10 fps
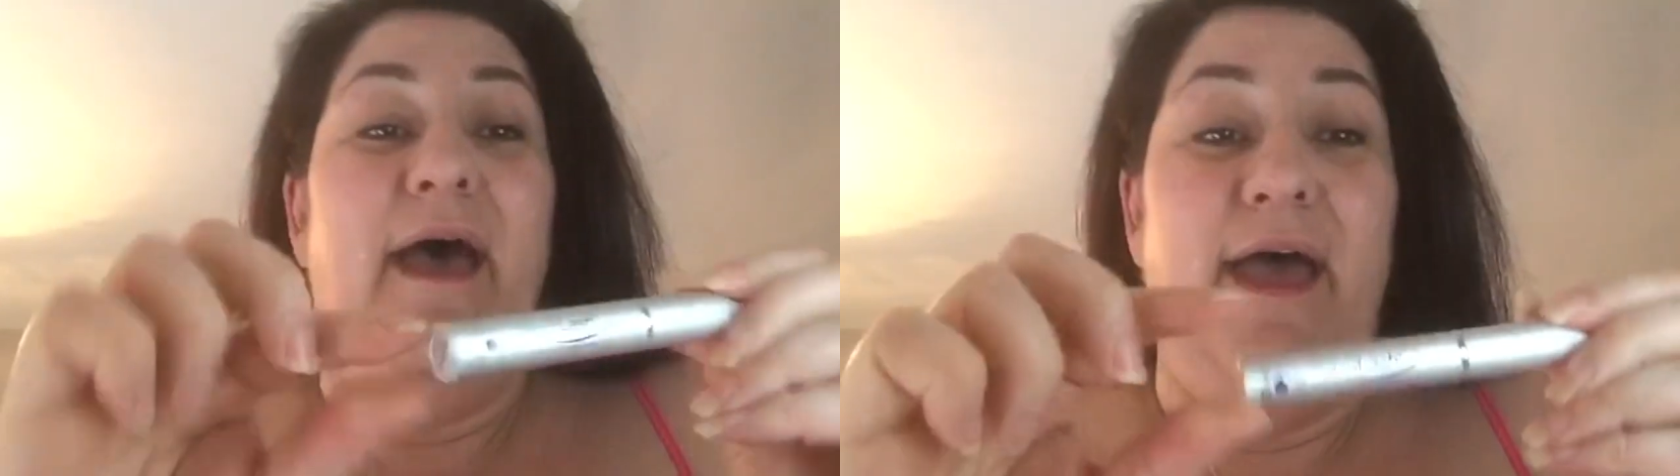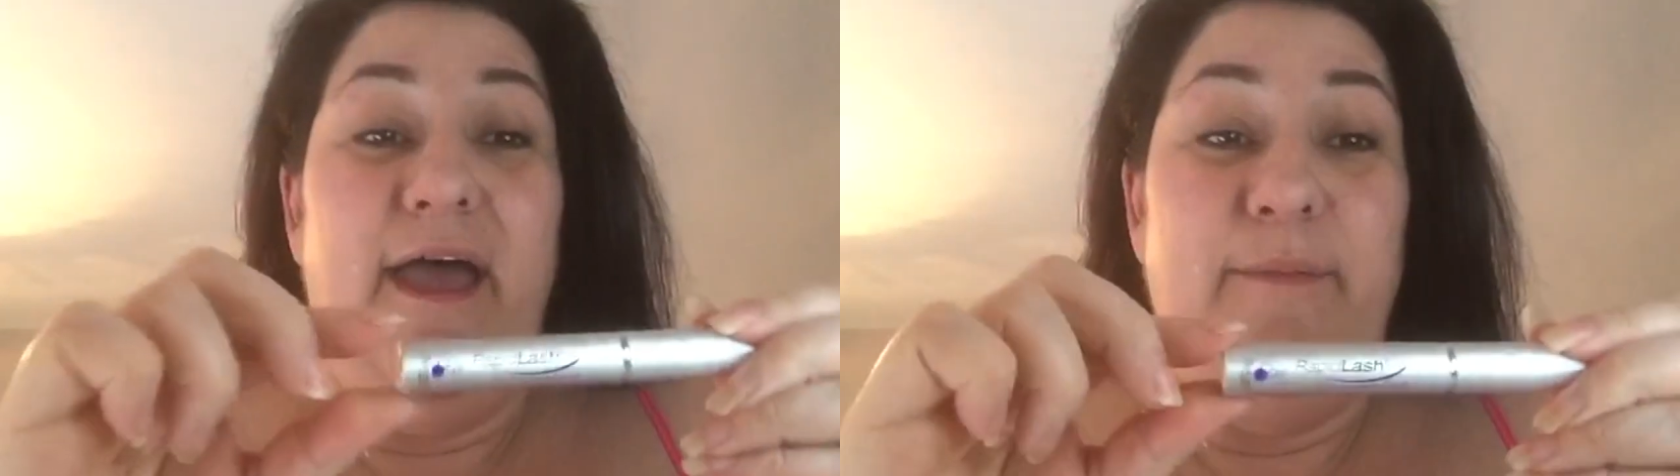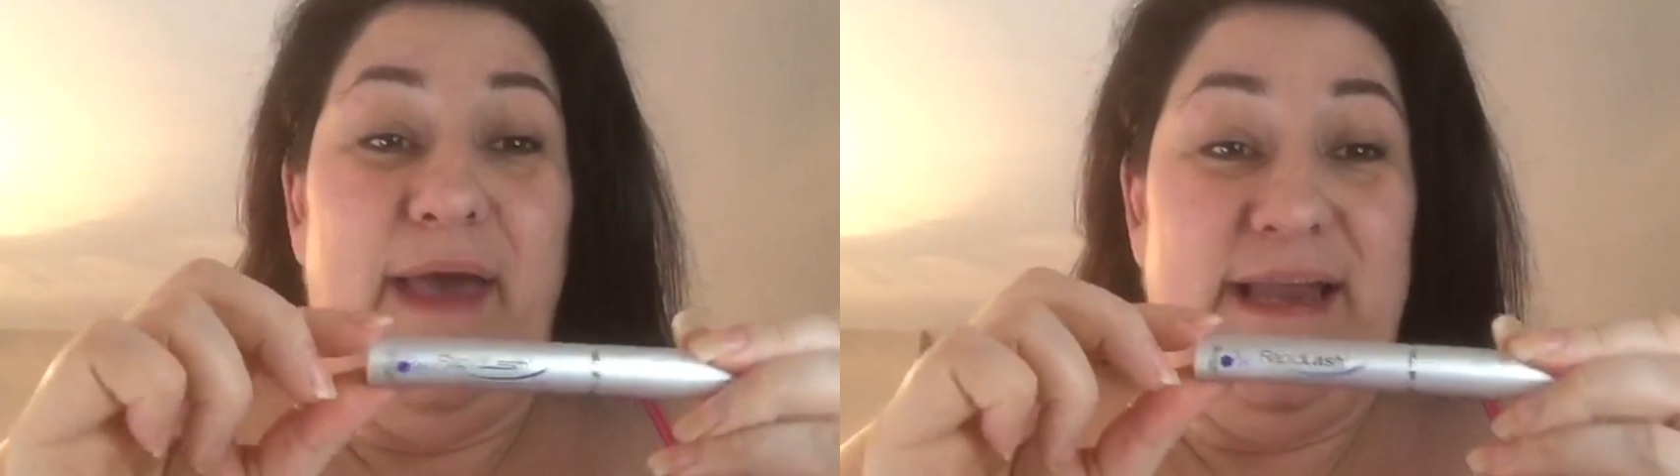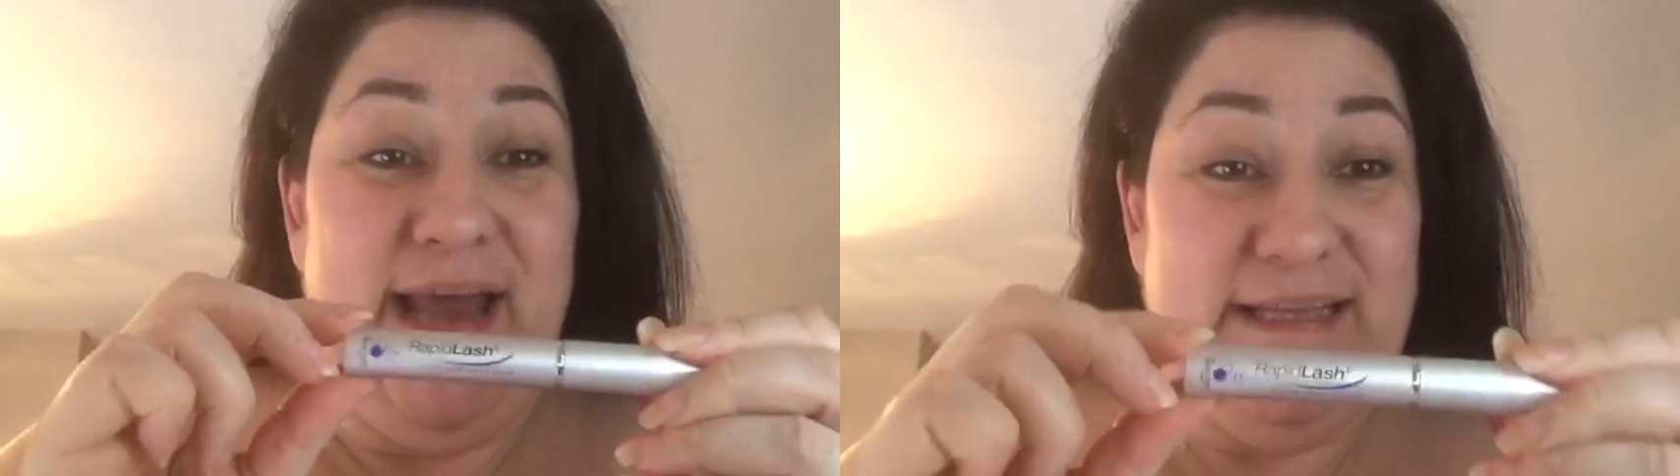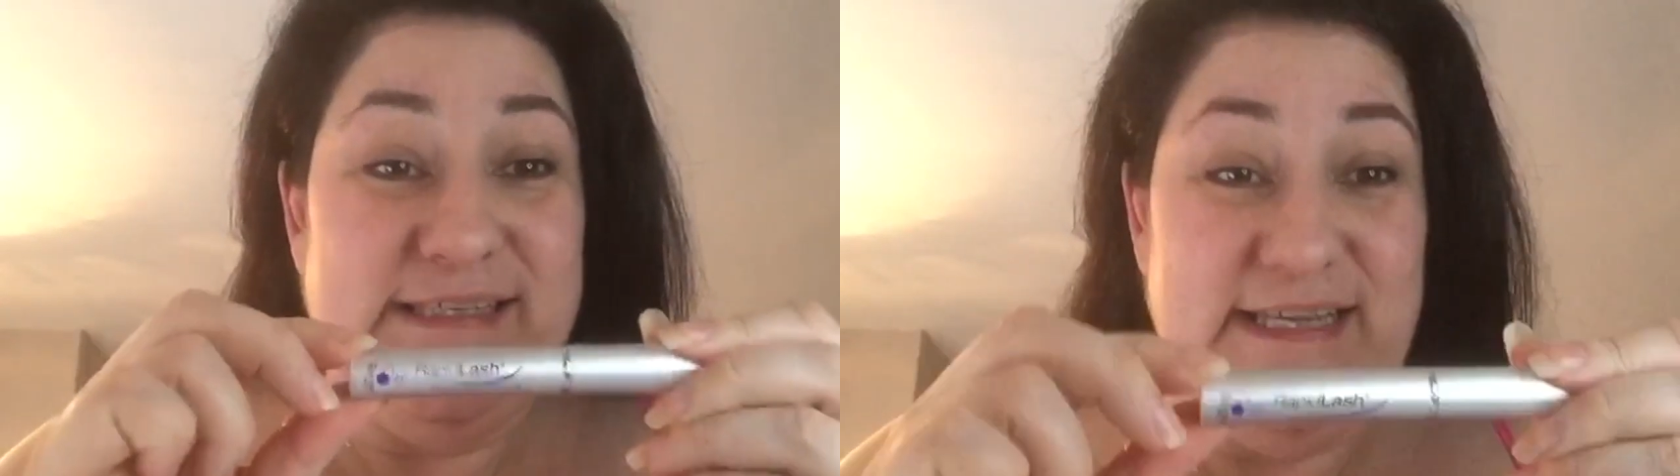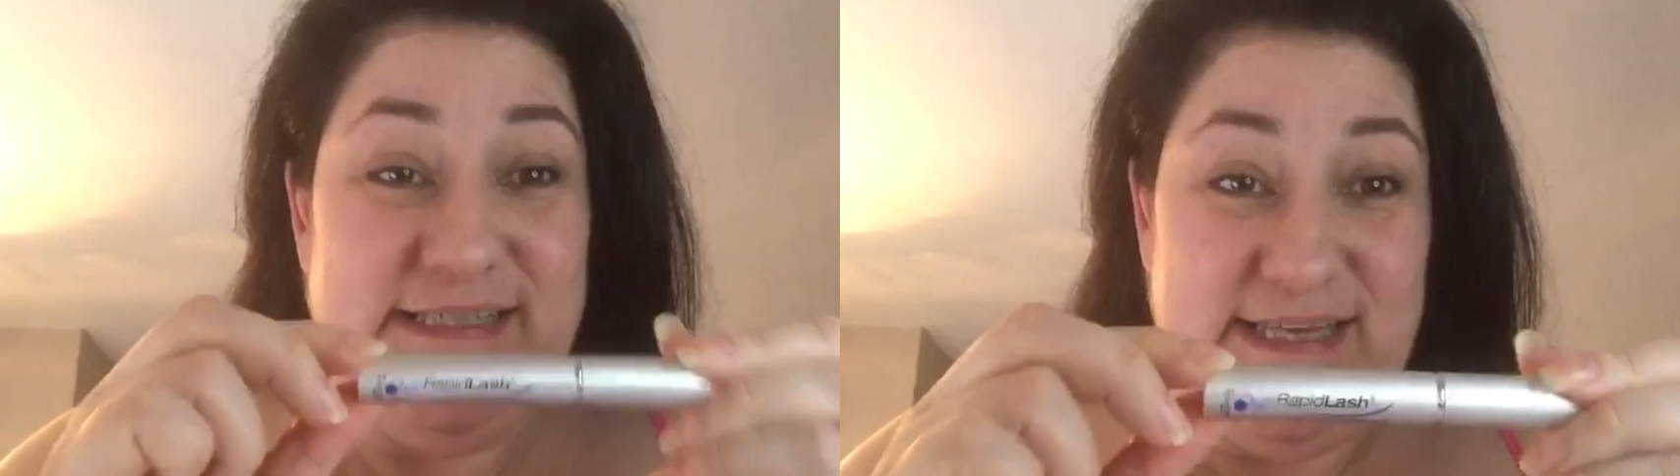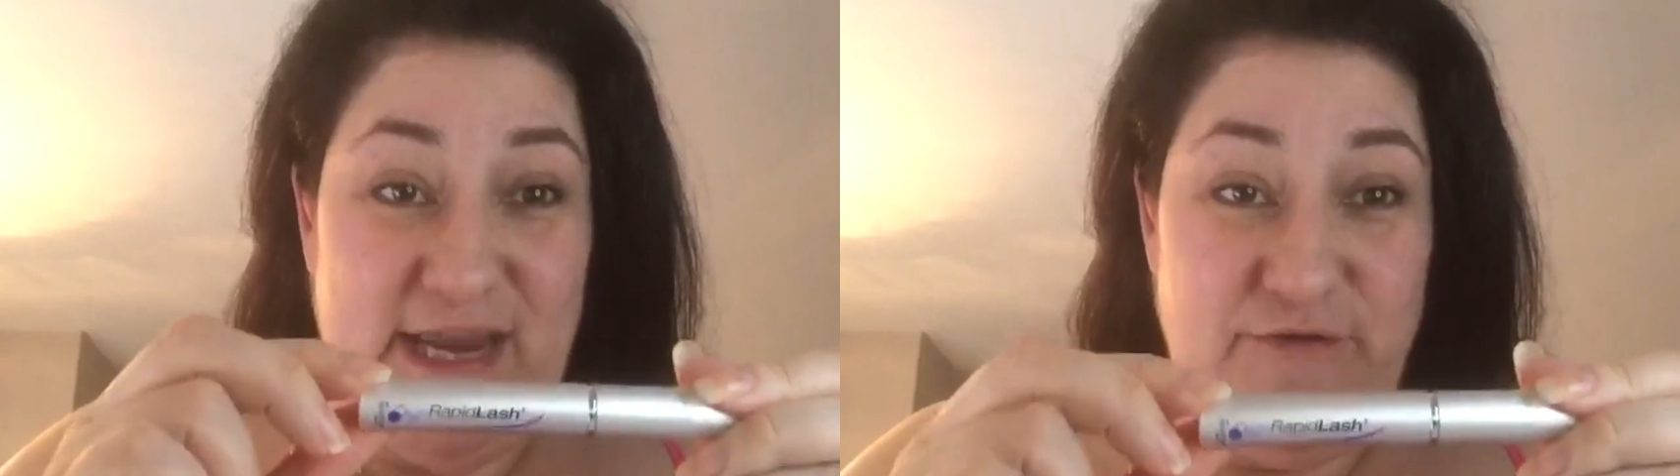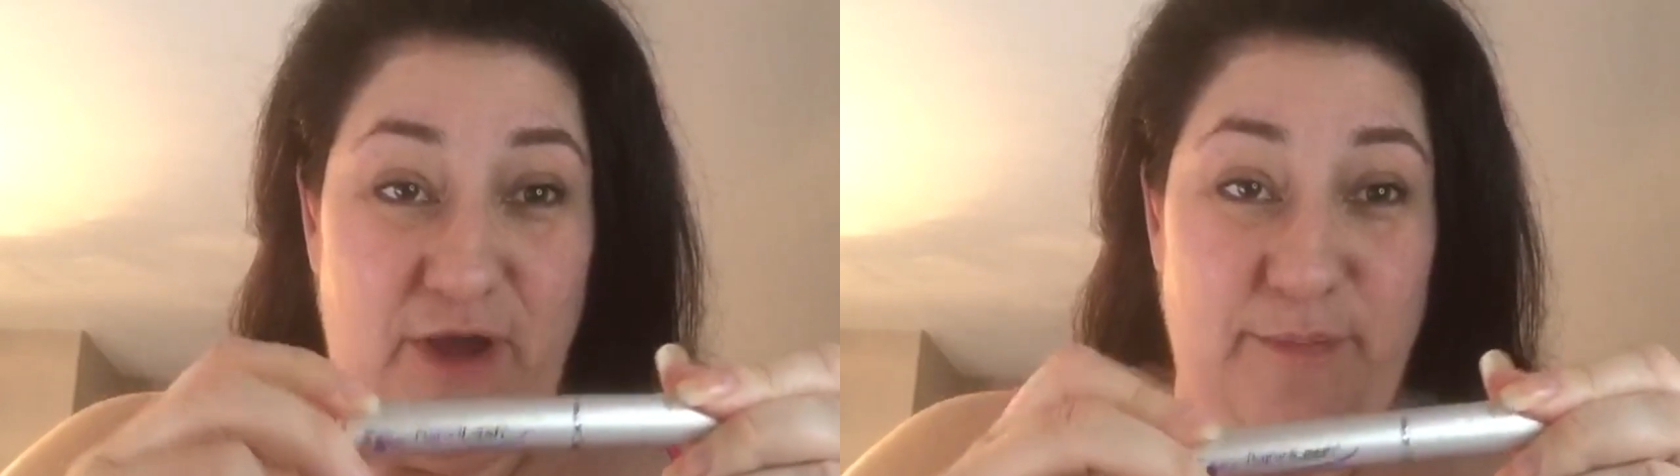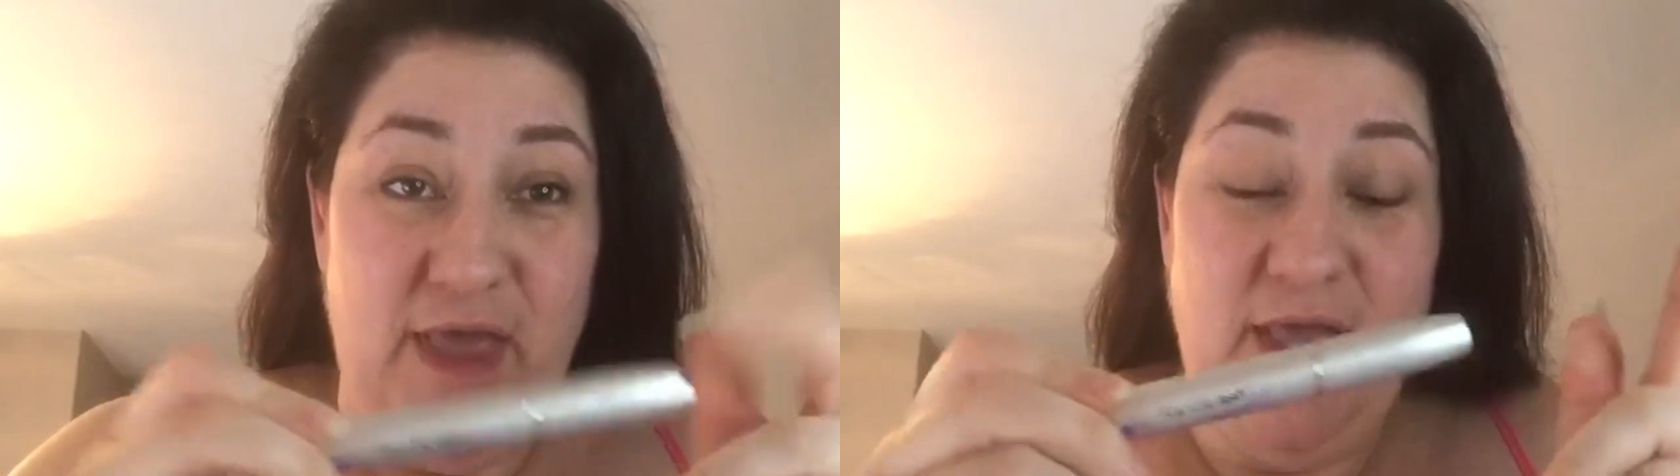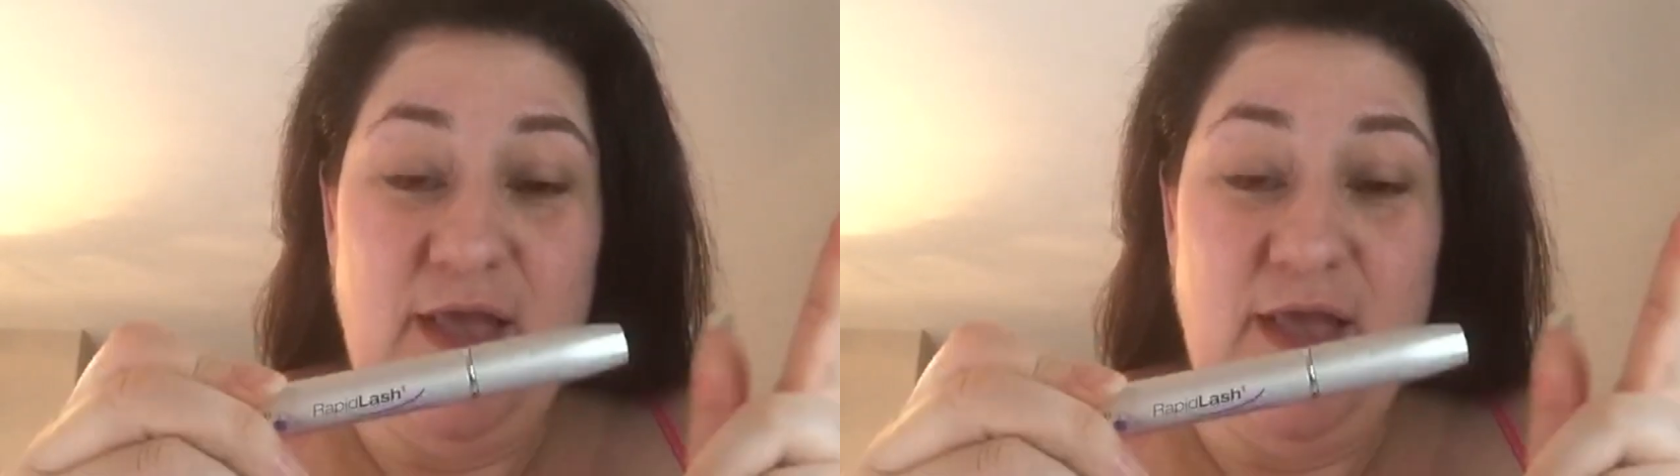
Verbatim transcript: um, Enhancing Serum